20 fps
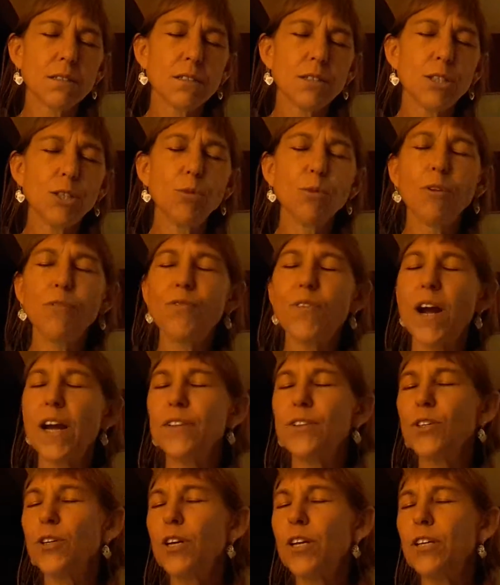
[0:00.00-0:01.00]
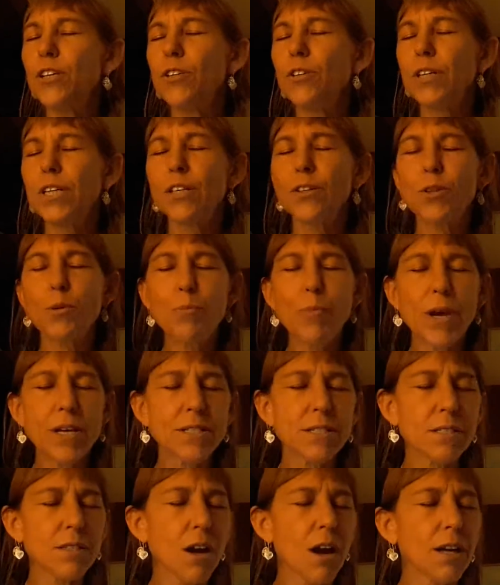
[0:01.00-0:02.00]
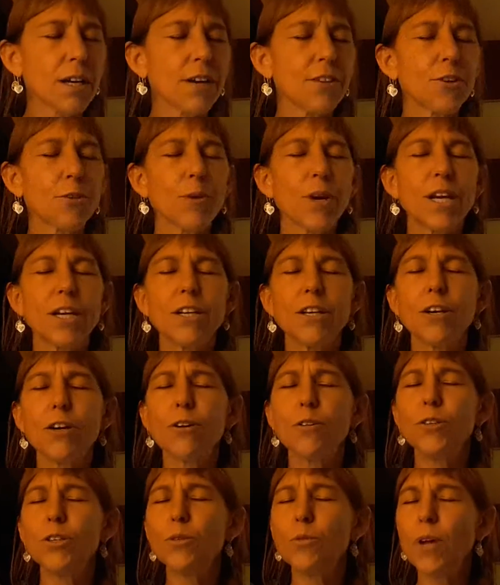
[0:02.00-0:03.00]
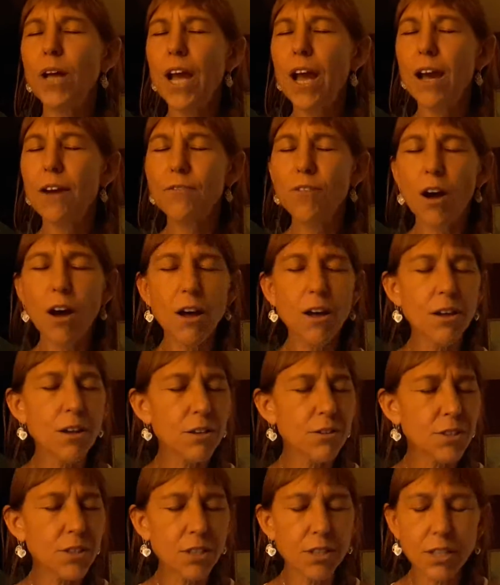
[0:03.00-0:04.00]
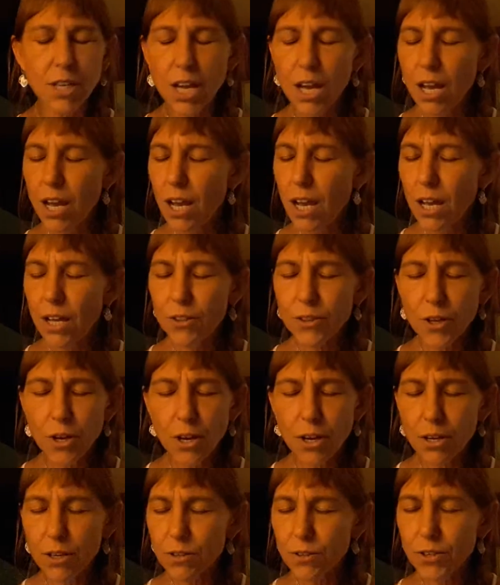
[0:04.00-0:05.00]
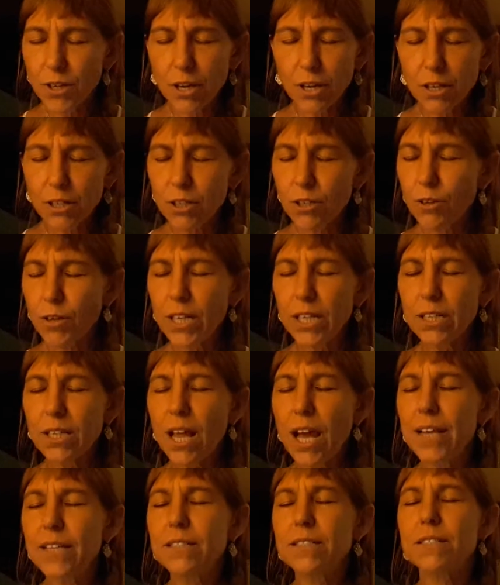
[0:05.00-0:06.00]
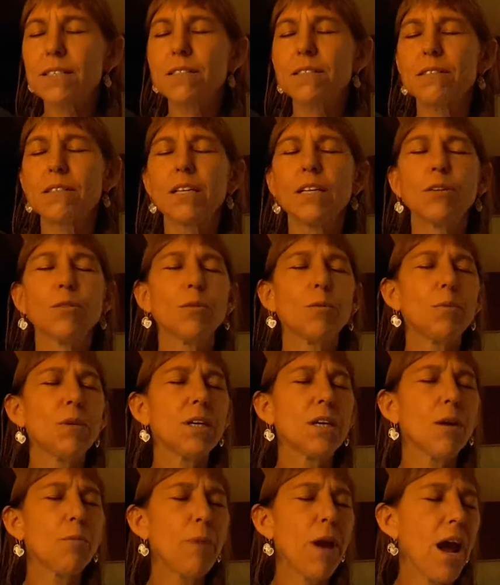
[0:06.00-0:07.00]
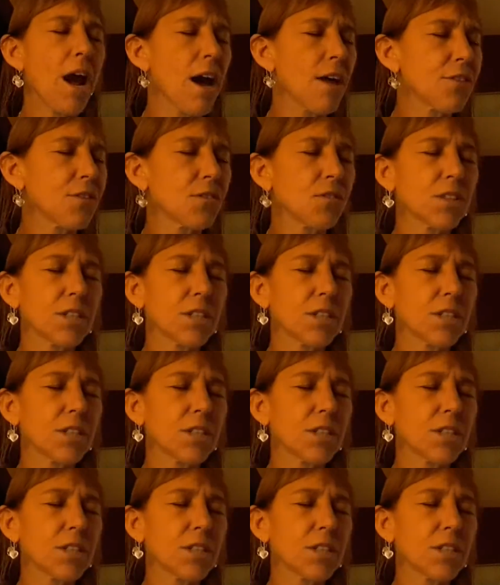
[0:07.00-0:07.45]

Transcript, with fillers: You will find the you'll hear the best song on the radio. You will have all the the the green lights. It will be a path of